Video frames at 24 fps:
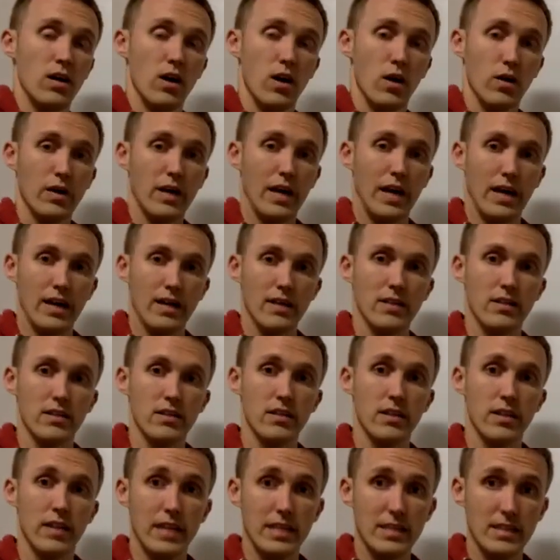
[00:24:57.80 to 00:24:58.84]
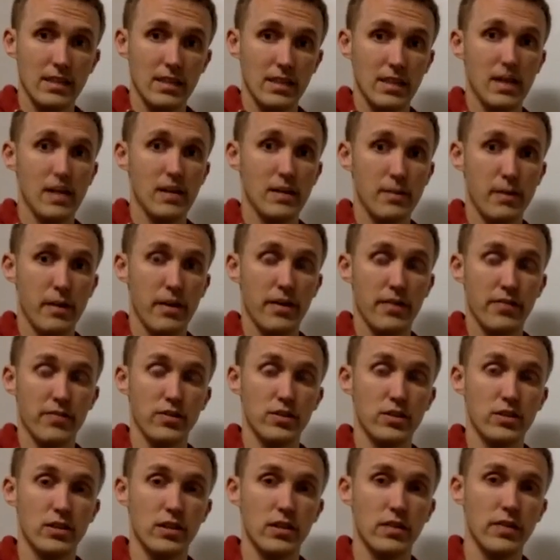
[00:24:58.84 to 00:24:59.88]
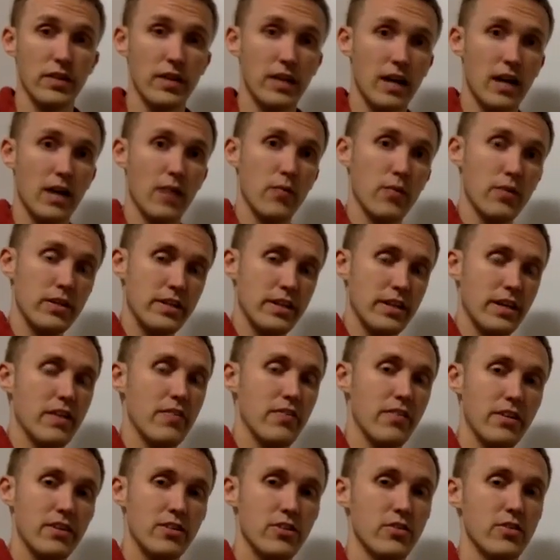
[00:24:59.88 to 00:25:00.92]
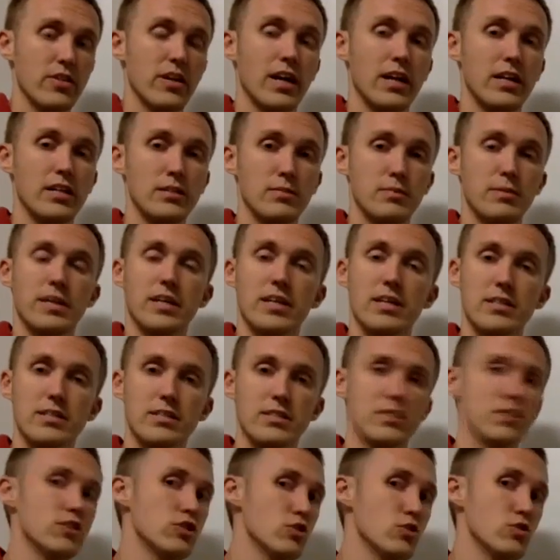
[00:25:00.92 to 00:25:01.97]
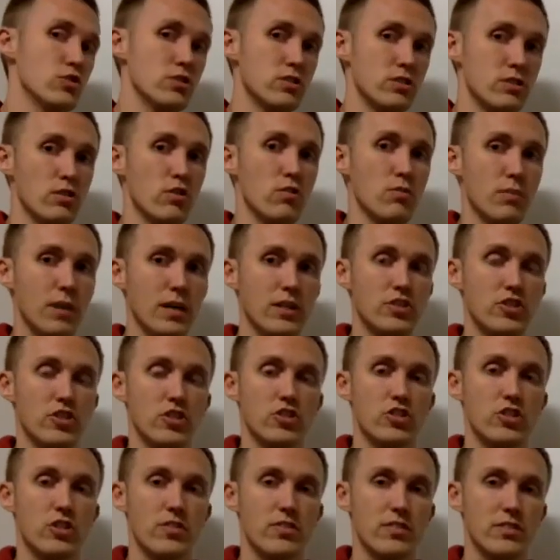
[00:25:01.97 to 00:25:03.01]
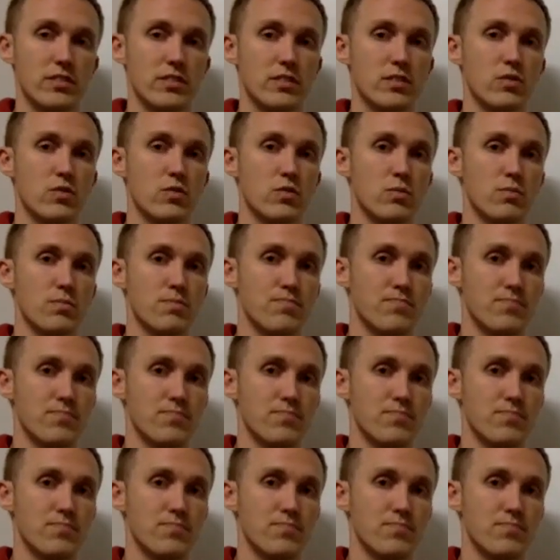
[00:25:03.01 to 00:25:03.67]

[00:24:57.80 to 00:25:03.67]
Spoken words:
Okay, so that's a lot about inverse theory. I wanted to give that to you guys because it's used so much in geophysical